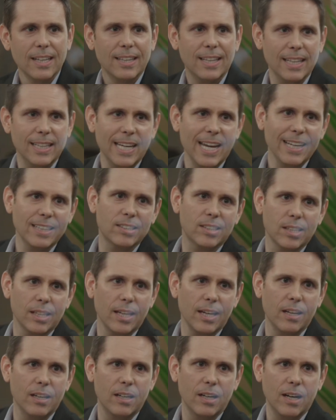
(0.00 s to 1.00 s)
The next
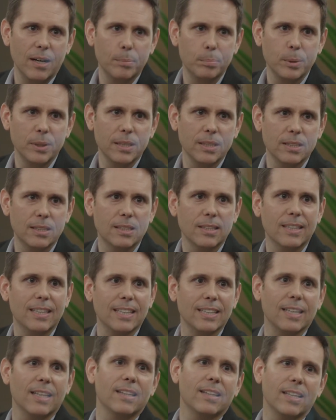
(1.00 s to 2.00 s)
layer up is
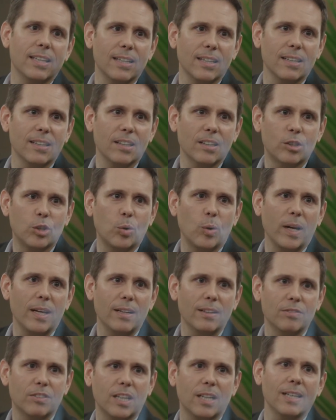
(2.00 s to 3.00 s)
the, the
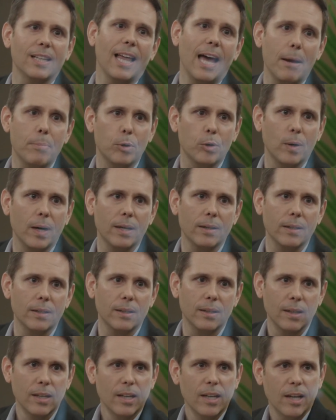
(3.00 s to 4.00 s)
creative
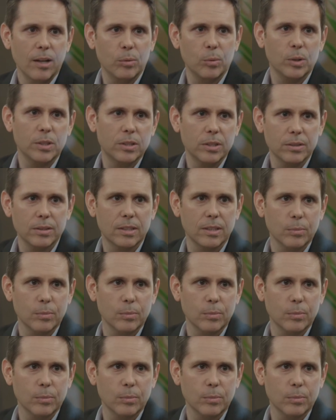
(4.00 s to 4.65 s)
collaborator, and we're doing